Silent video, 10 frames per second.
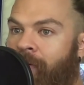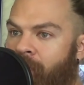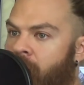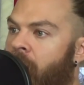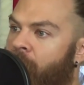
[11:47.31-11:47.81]

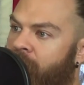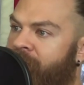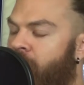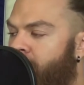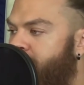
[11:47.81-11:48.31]
I'm going to
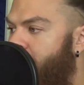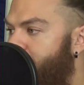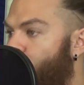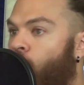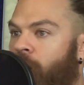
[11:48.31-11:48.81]
focus
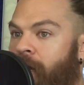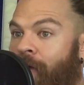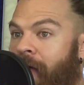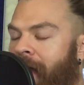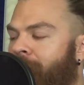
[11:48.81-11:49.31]
on working
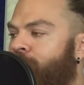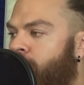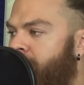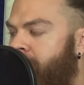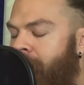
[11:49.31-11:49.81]
on that and
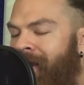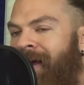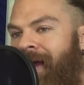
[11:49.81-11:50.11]
improving that.